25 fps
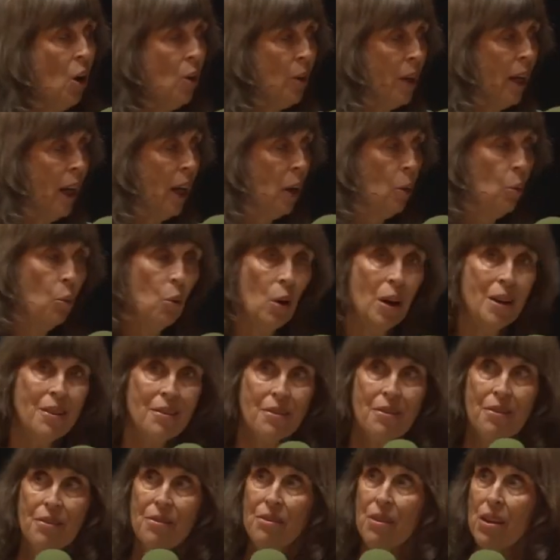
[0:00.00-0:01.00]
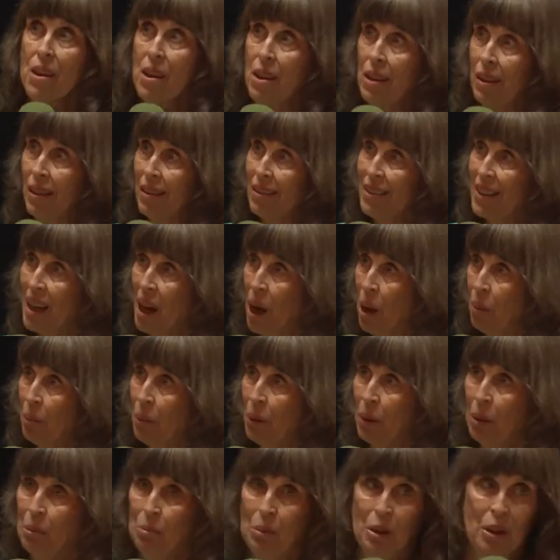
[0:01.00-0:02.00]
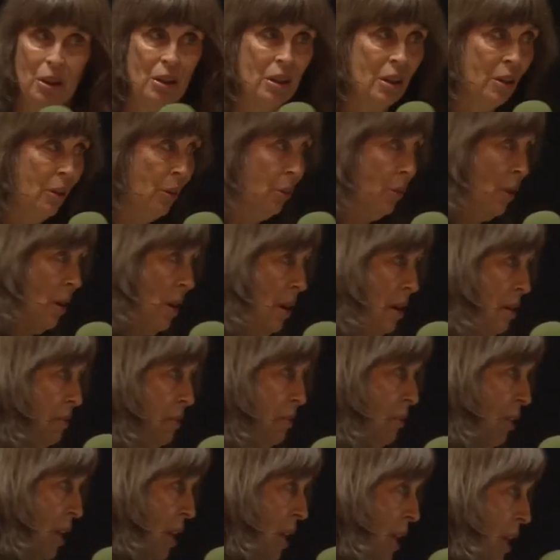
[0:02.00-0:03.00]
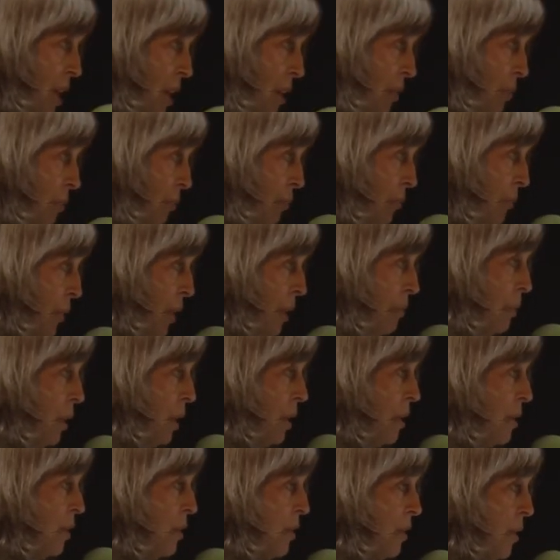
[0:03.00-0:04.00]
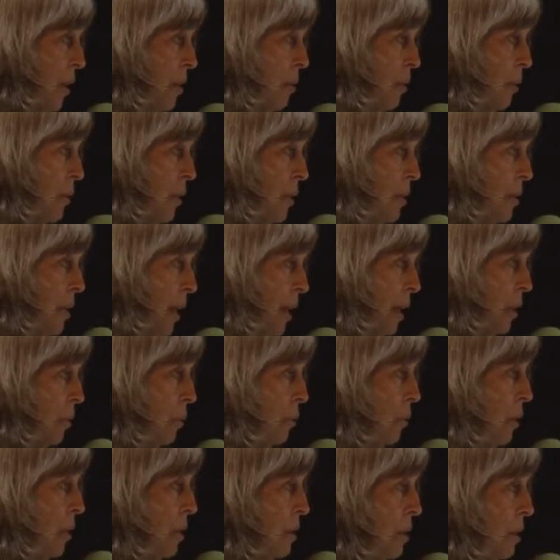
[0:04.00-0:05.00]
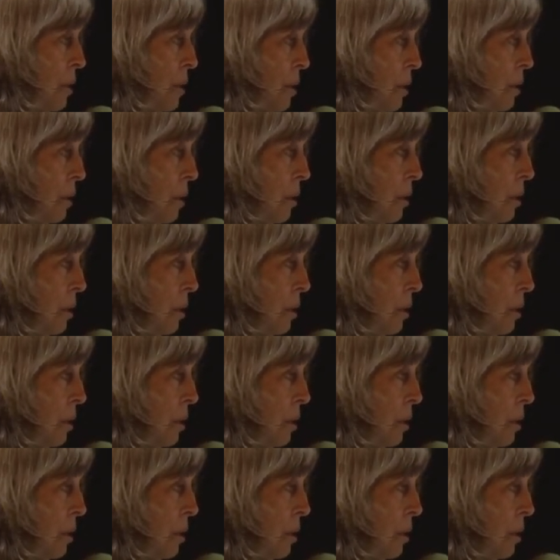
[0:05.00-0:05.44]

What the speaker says: Okay, what things help a community thrive? I'm going to start with the second one,